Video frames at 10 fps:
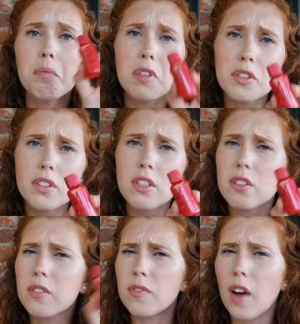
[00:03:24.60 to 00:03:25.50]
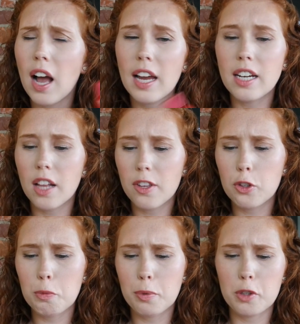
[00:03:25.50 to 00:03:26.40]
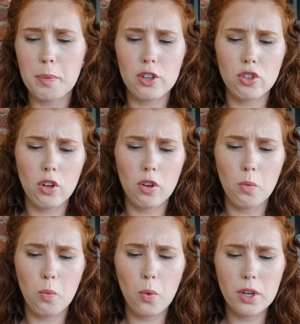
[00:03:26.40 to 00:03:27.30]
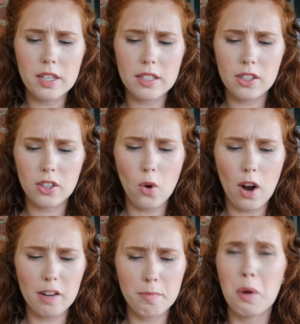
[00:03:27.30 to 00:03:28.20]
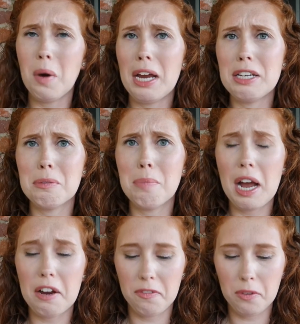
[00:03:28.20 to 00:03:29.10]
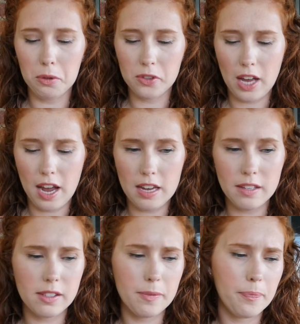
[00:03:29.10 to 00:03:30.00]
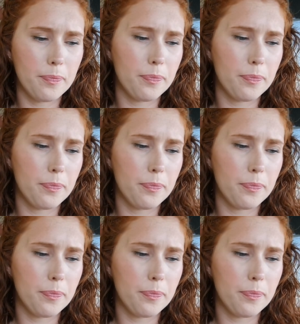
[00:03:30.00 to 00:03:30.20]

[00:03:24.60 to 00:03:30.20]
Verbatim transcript: This is fine, nothing super special. Wouldn't go out of my way to buy a full size.